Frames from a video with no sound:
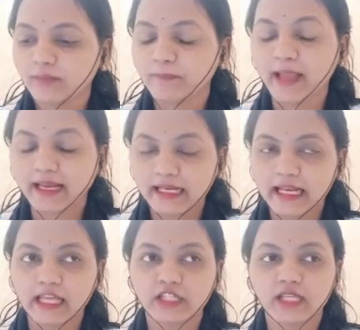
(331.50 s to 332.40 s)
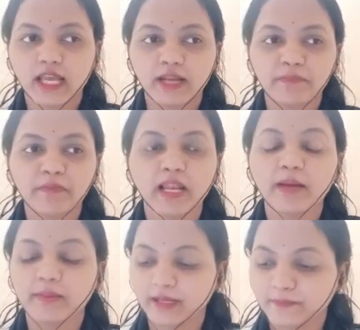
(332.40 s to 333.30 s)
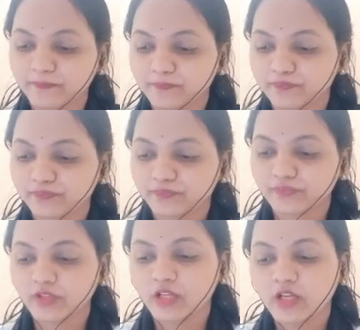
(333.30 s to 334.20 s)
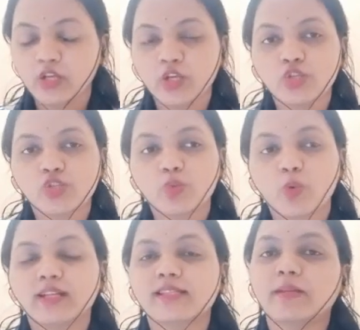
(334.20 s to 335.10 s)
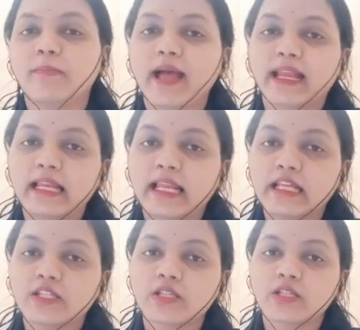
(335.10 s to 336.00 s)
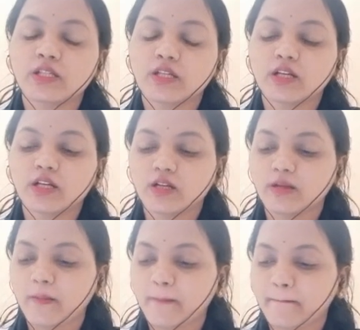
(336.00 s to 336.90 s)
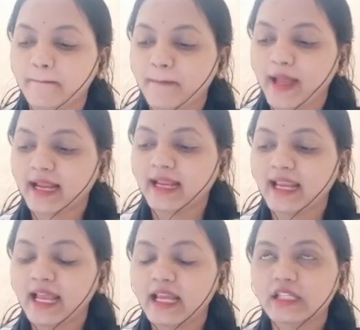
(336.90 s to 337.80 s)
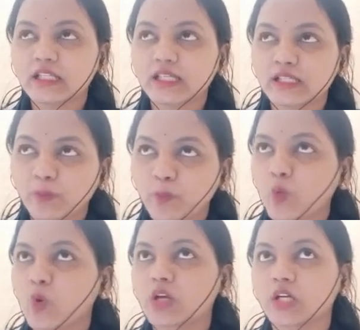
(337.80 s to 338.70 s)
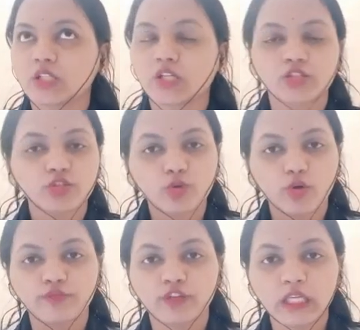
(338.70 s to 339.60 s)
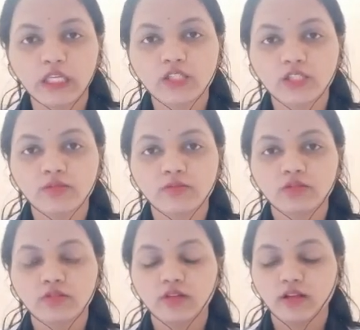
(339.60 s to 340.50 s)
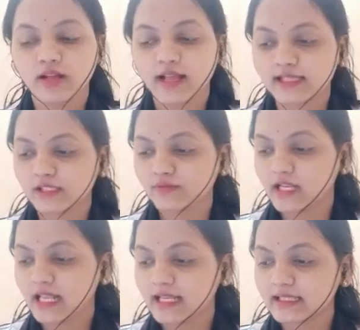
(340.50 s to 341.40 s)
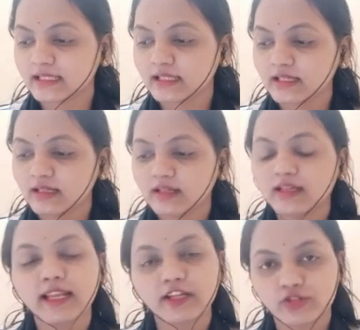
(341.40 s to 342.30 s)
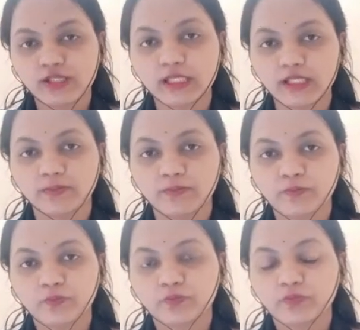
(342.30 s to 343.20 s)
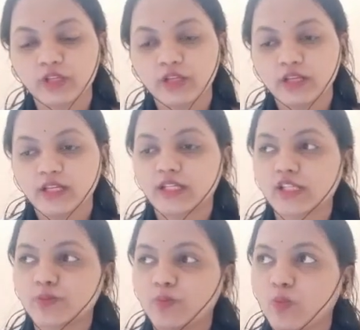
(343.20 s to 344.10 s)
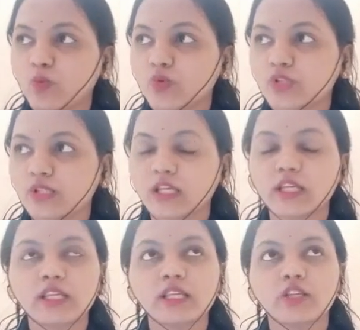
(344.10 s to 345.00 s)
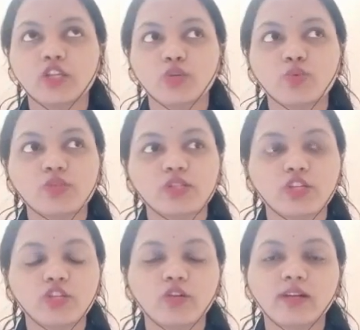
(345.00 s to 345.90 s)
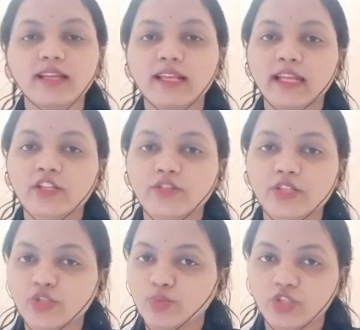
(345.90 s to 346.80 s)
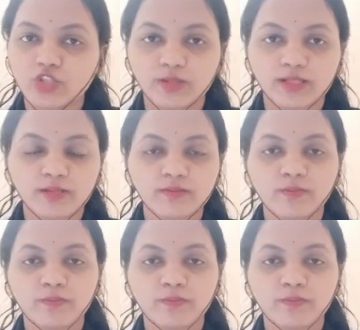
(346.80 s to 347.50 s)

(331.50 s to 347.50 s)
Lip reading: Bacalite and Melamine. So what is a Bacalite? Bacalite is a poor conductor of heat as well as electricity. It is mostly used in your electric switches.